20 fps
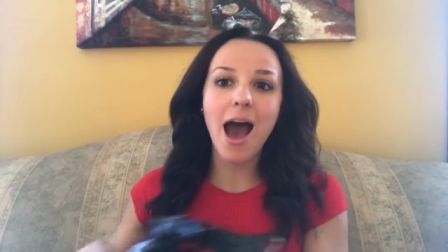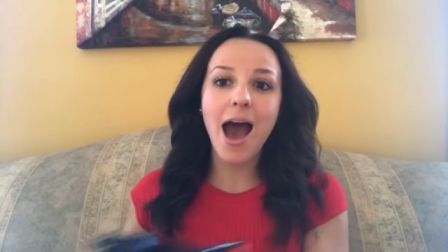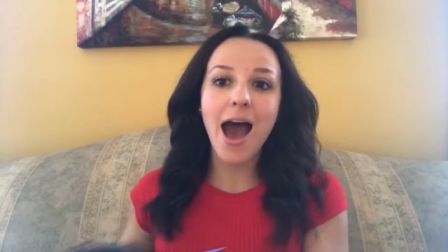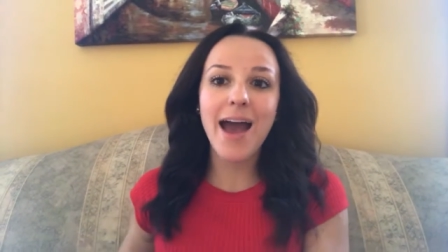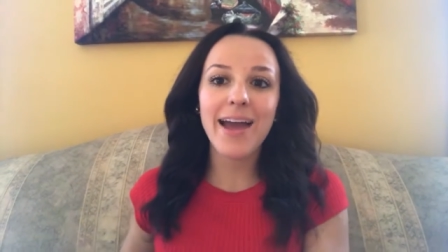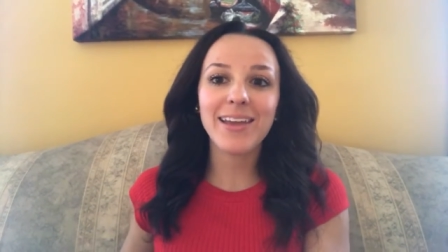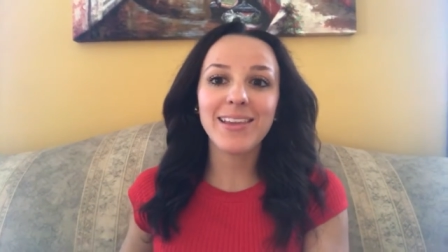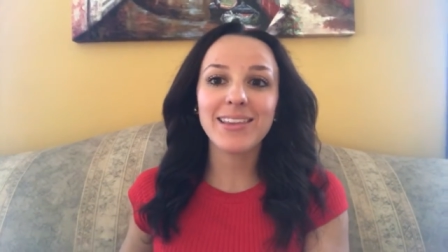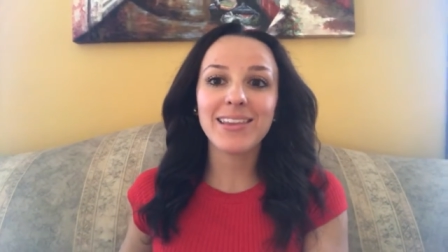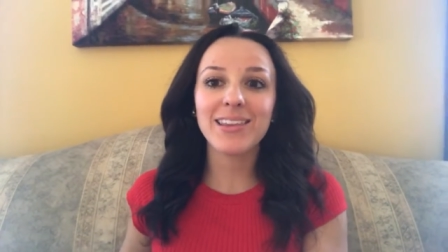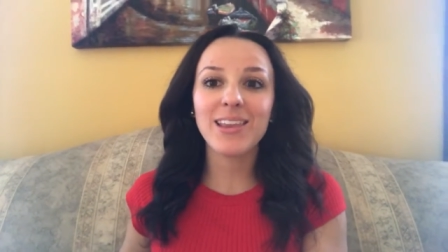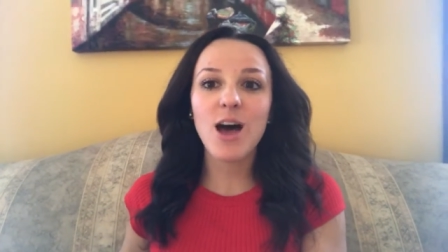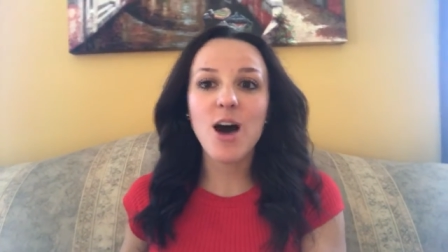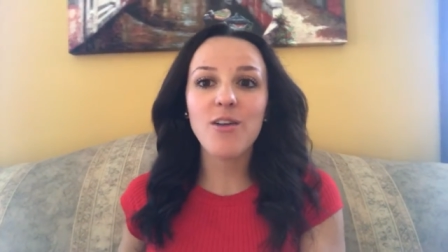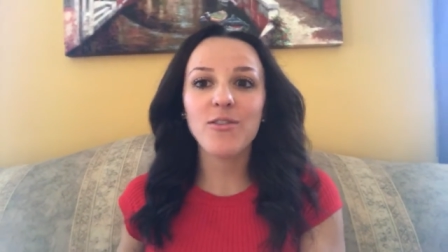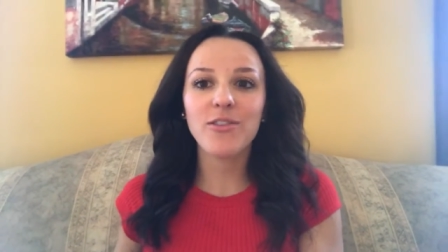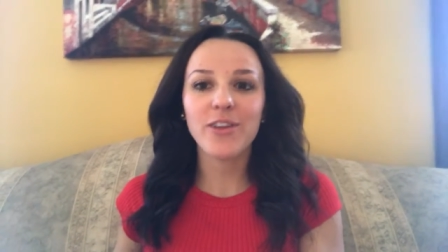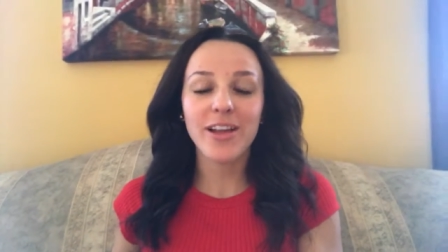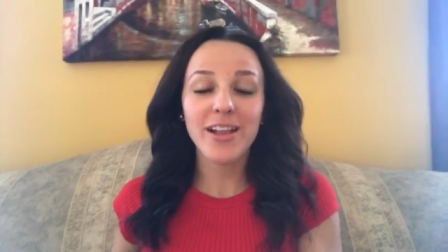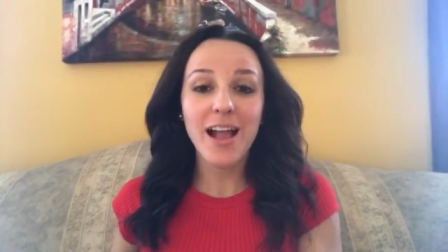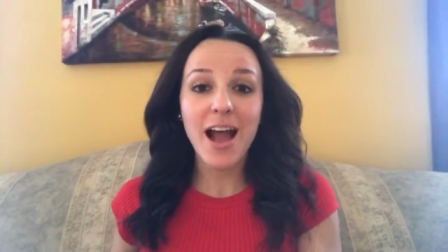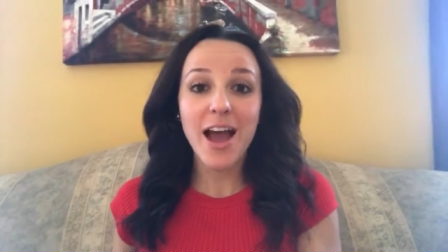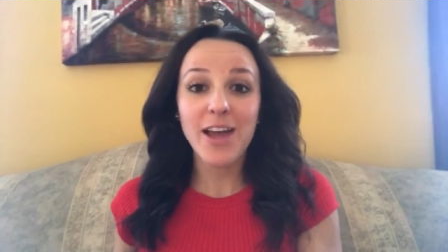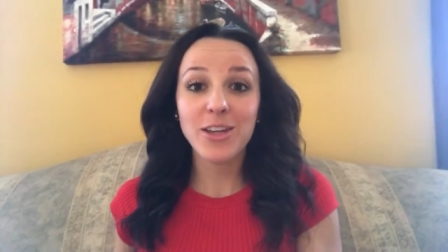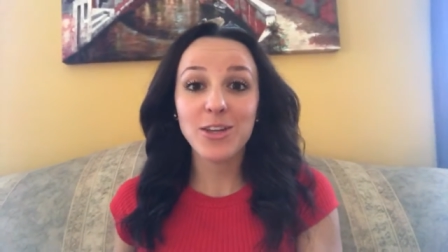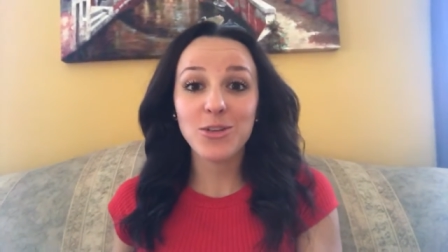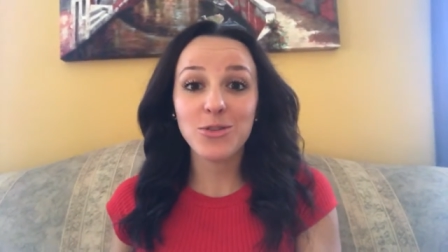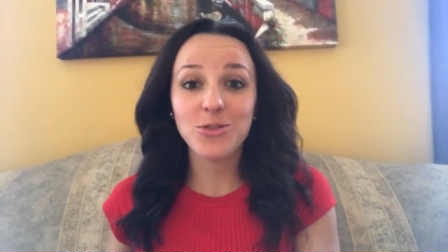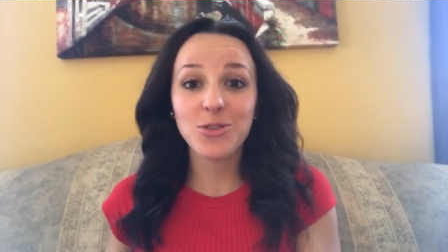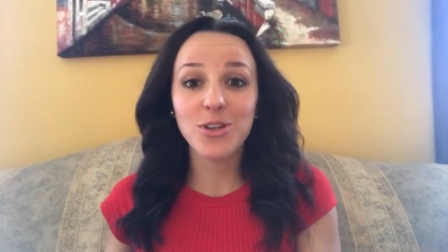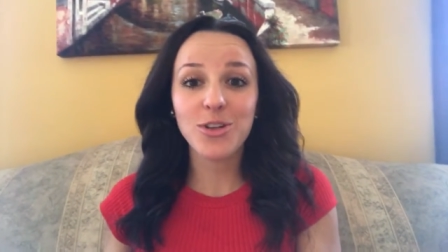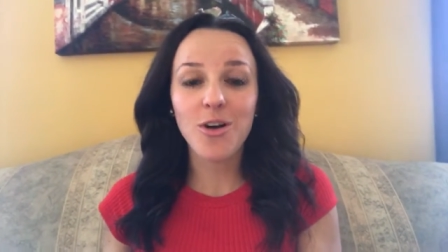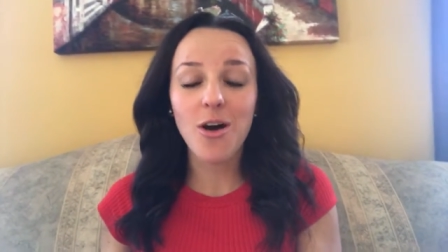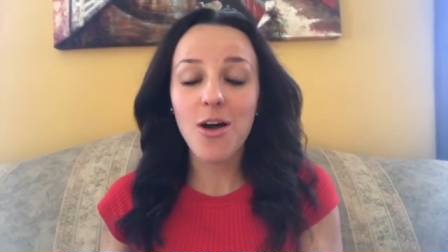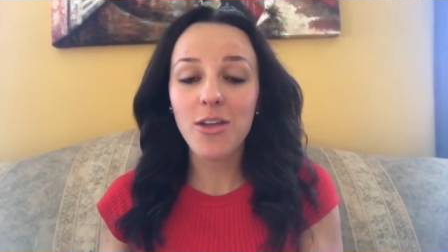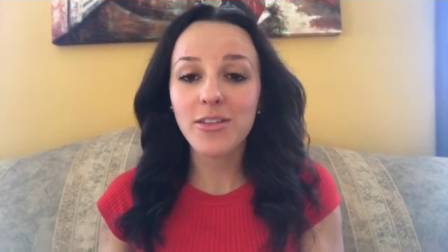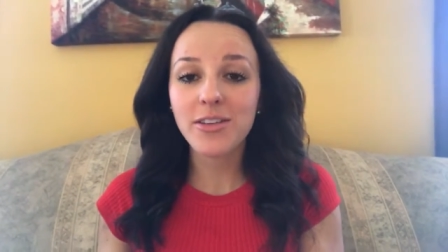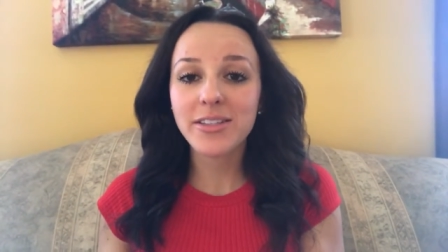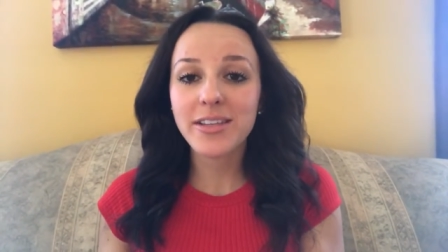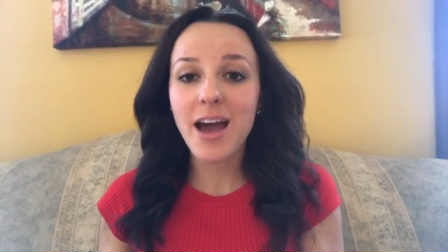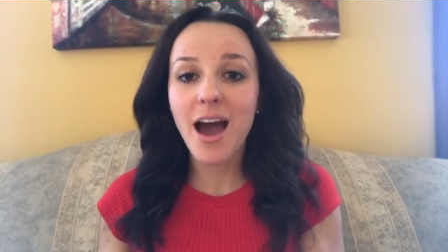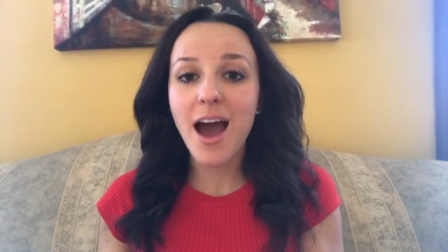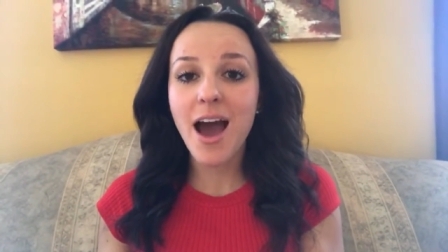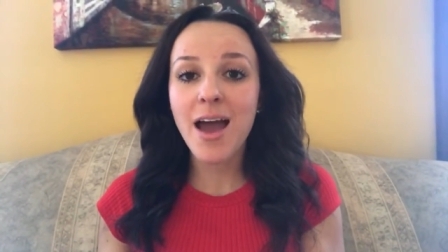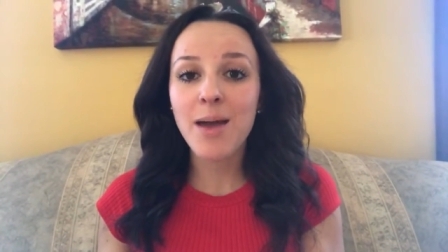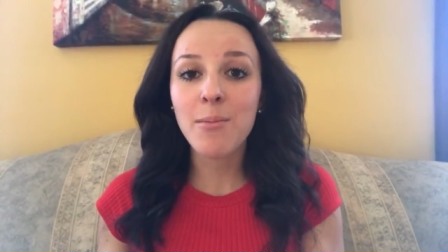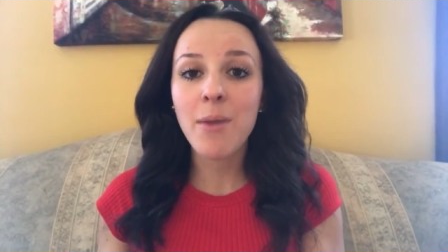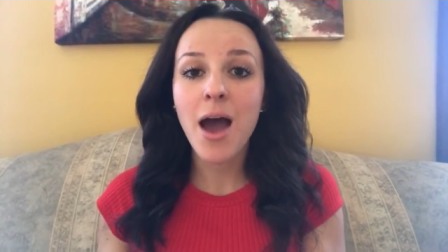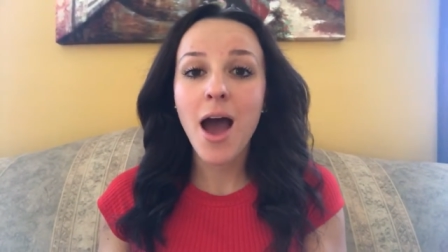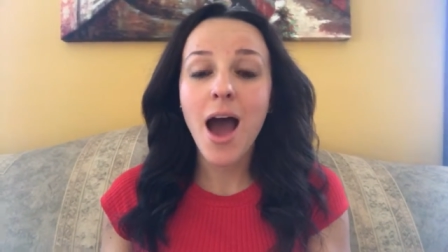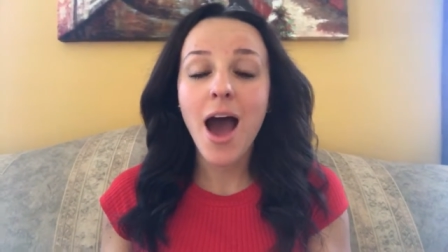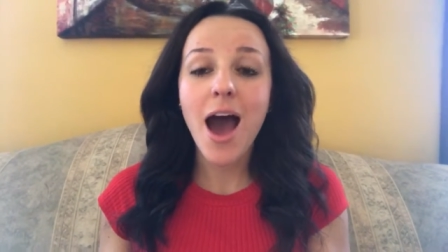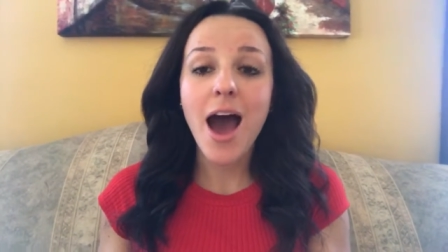I love it. I use it all the time.